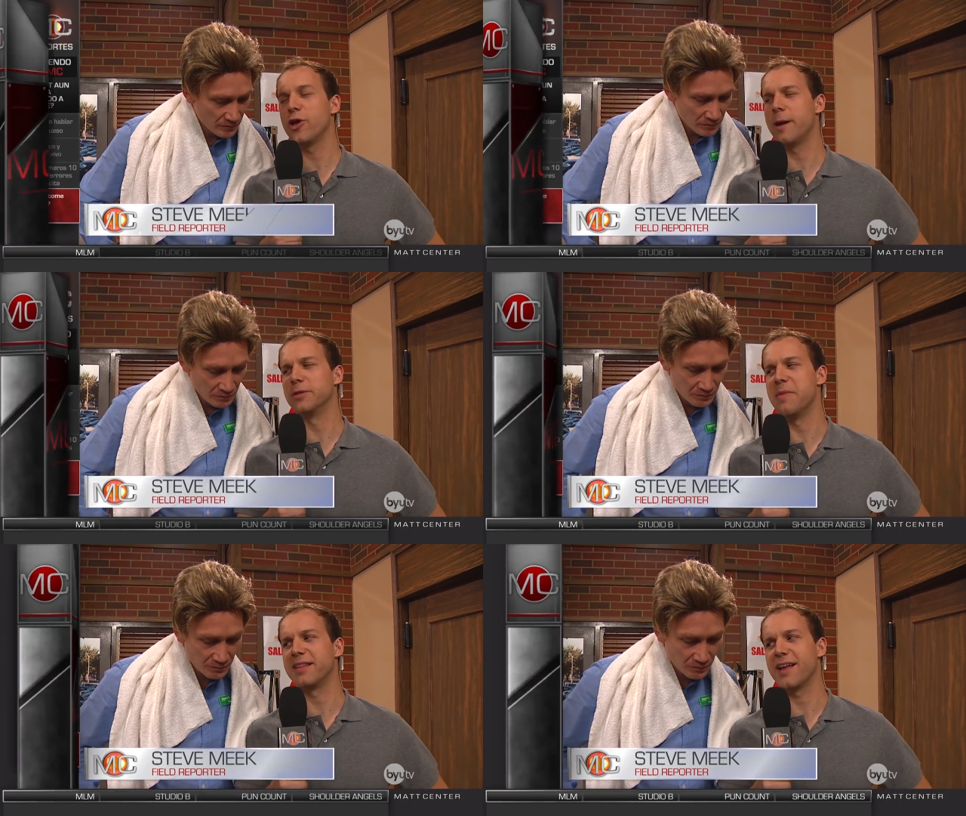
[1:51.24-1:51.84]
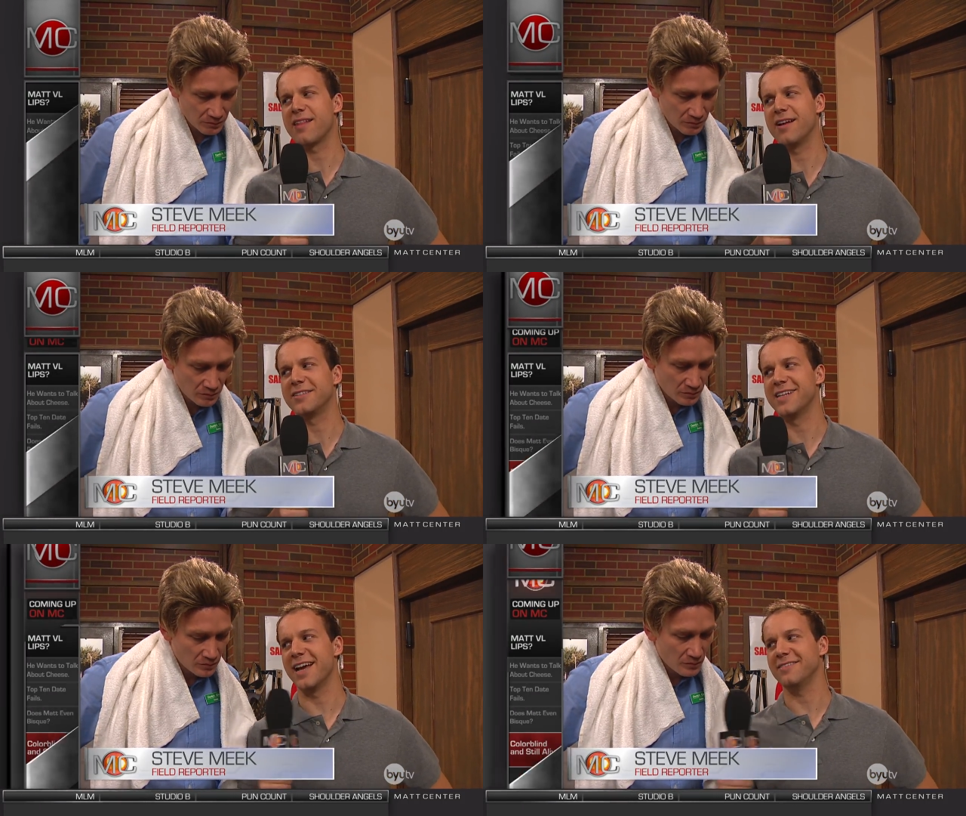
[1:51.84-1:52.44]
Speaker 1: were you able to make that
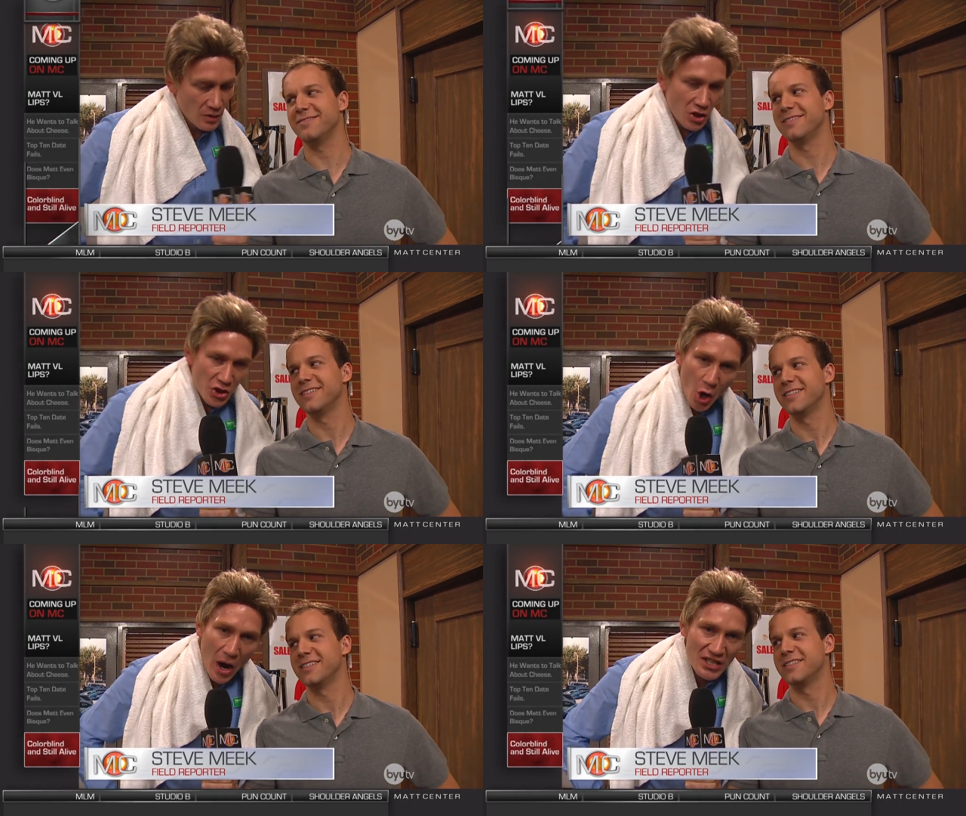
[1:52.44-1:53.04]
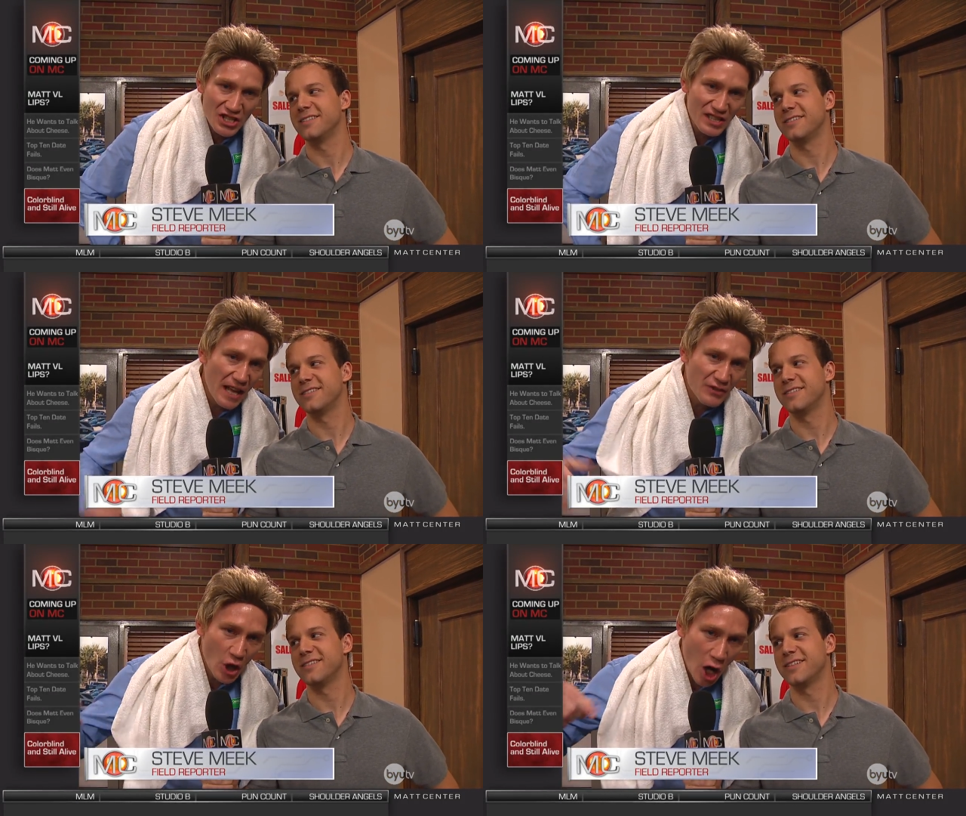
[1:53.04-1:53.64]
sale tonight?
Speaker 2: You know, I just
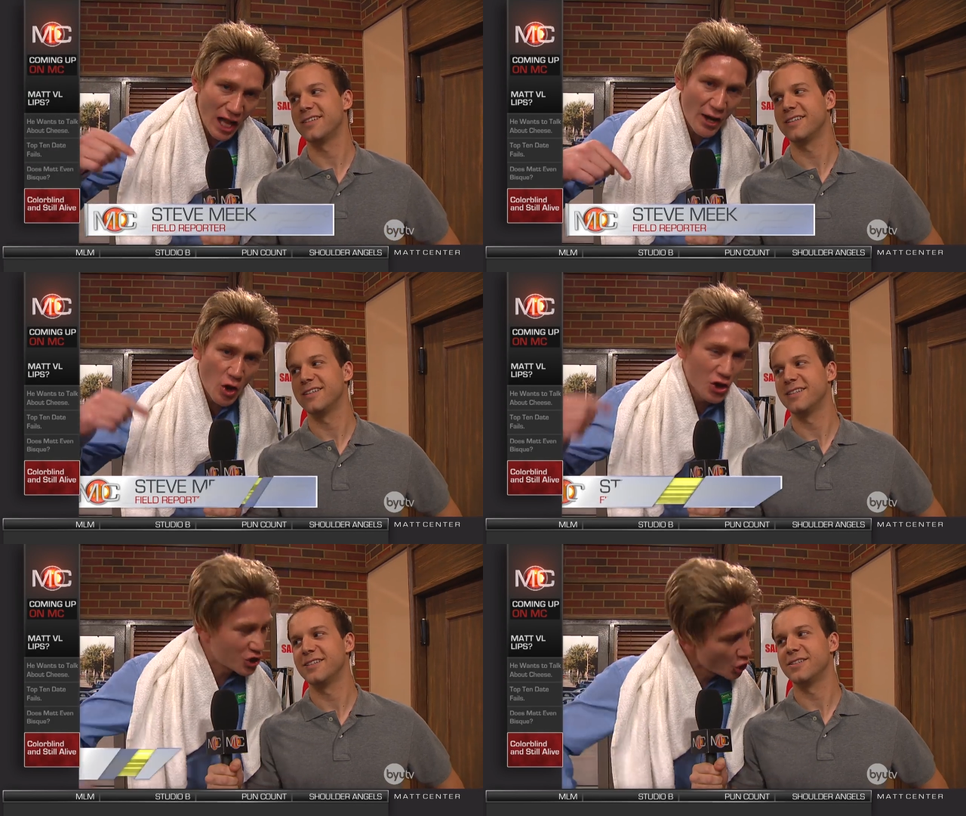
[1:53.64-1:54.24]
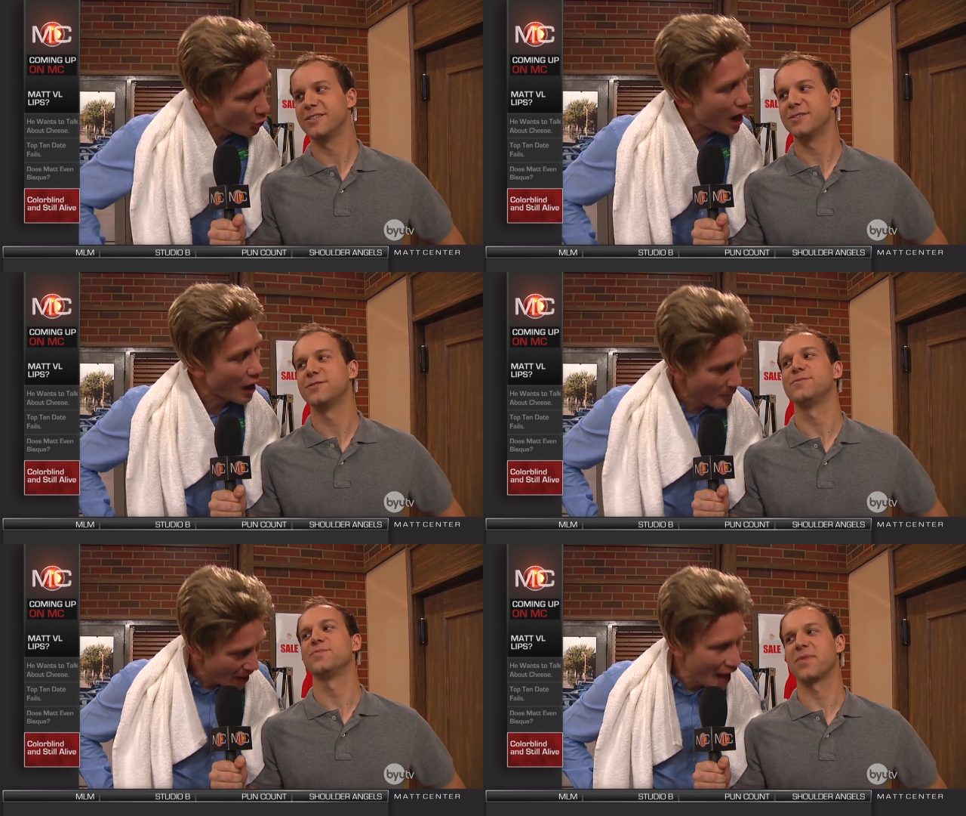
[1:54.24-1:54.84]
left it all out on the shoe
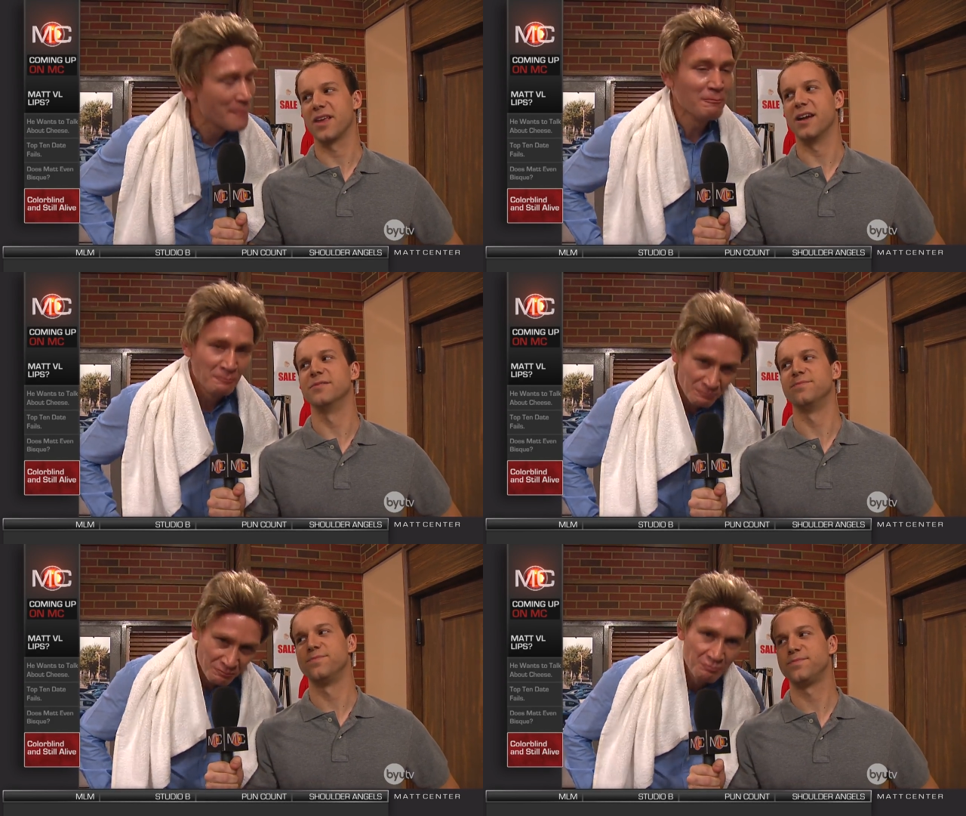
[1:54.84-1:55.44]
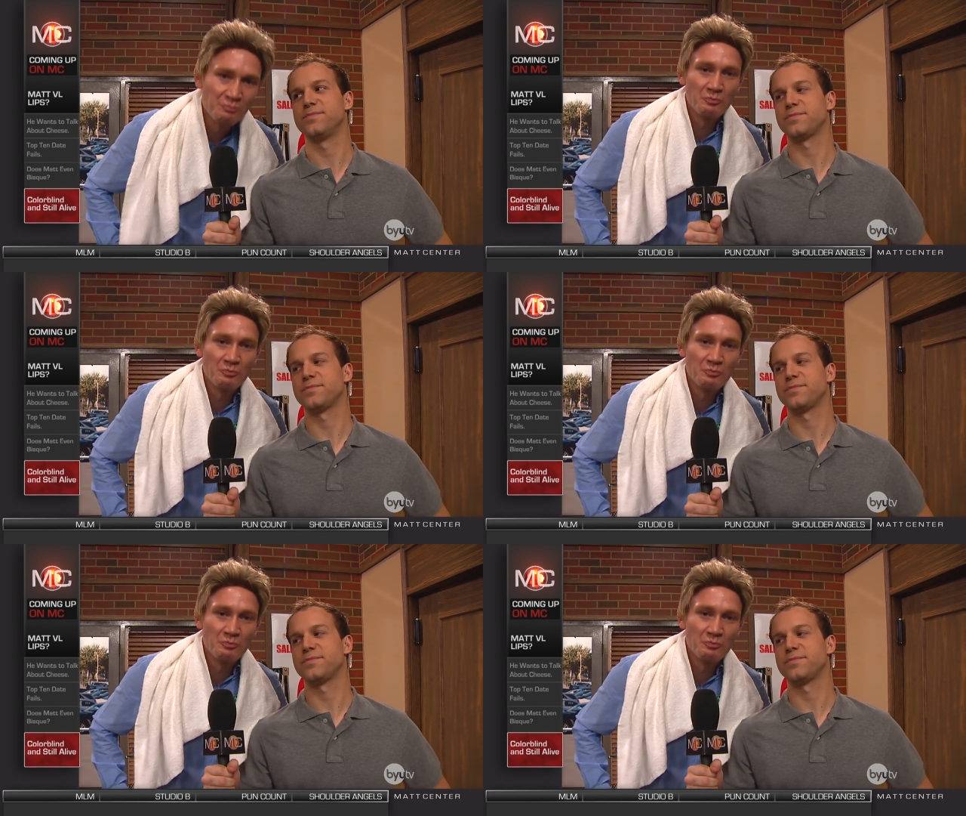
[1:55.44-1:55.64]
aisle, man. Well,